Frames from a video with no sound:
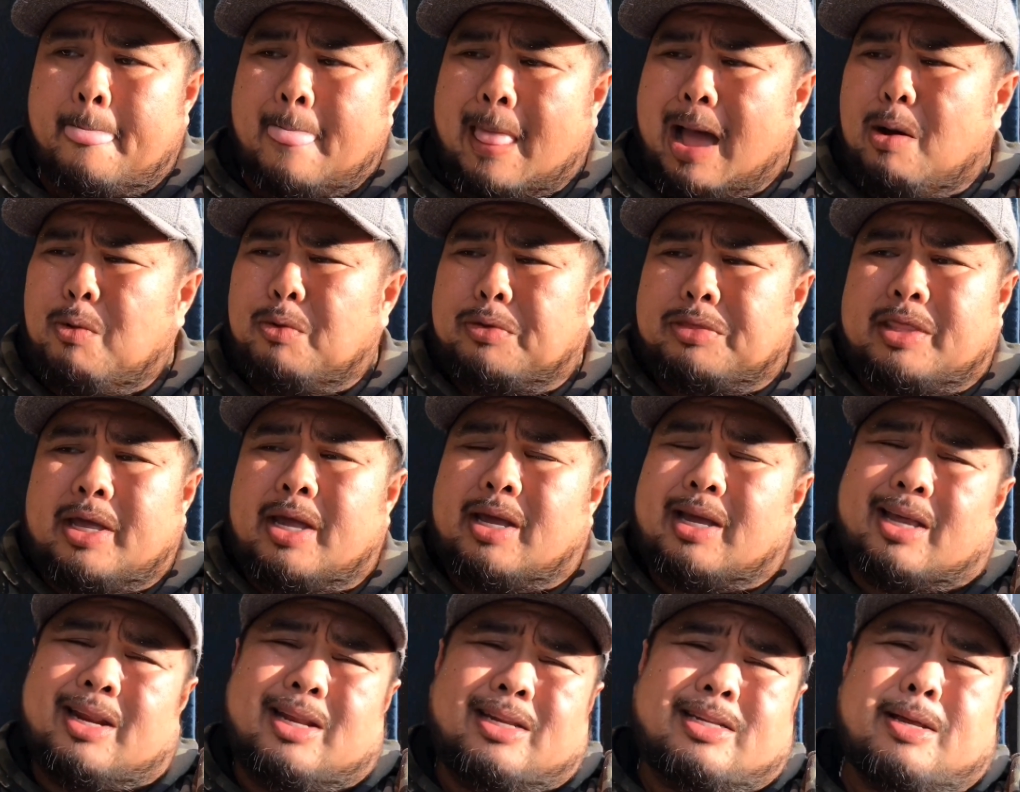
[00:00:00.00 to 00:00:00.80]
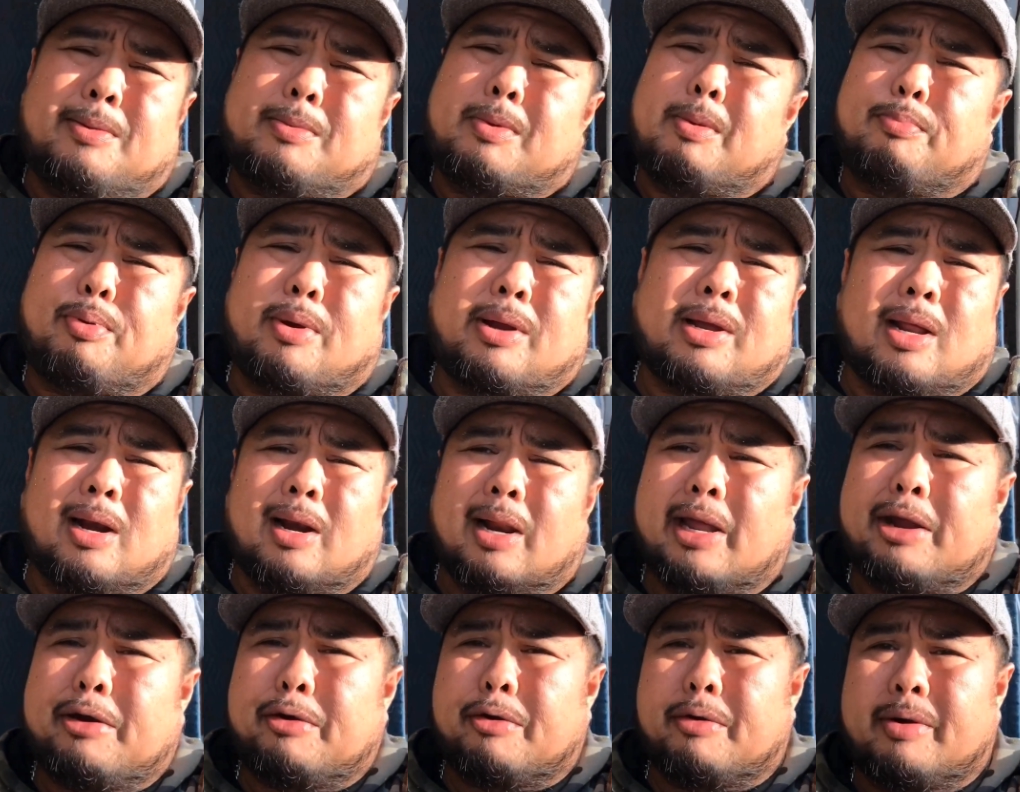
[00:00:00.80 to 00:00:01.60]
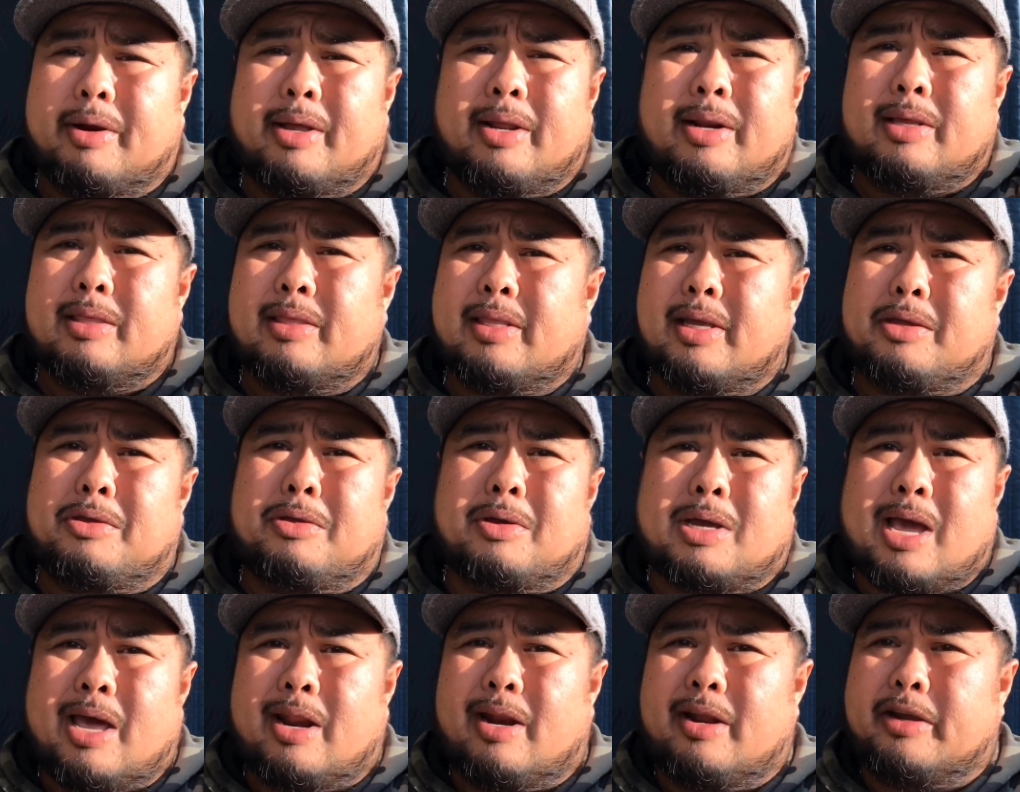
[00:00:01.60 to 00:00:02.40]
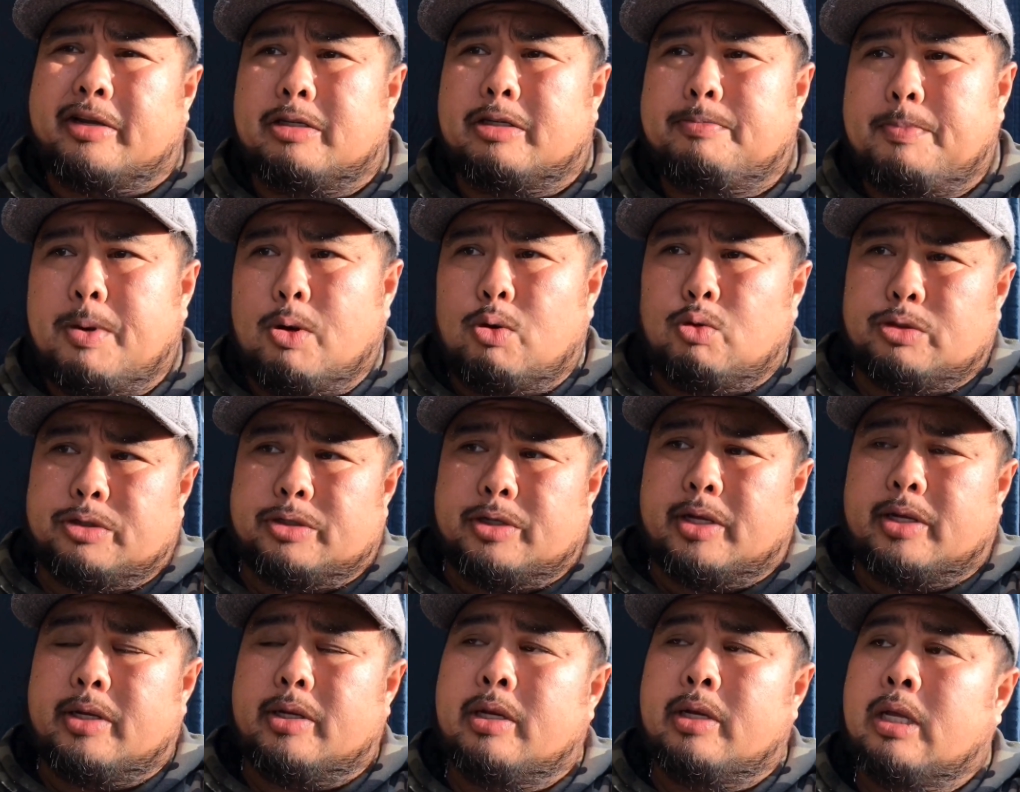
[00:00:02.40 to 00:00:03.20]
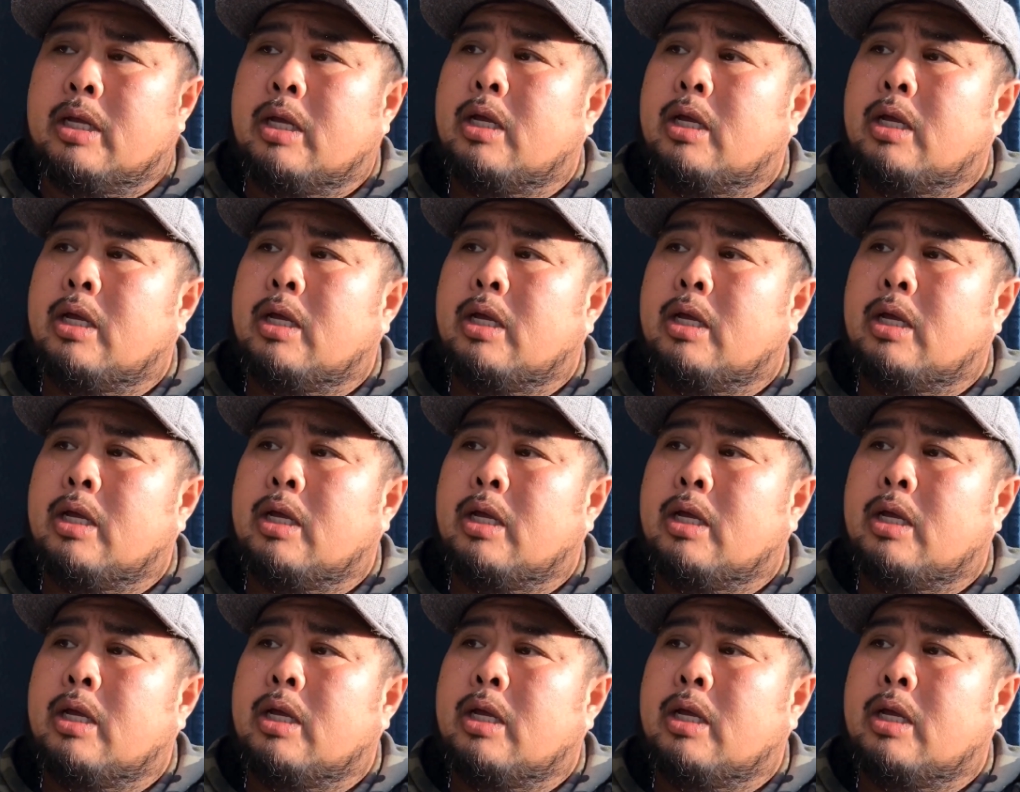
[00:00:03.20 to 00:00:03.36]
I would think anytime you break a layer on anything, you're kind of exposing it.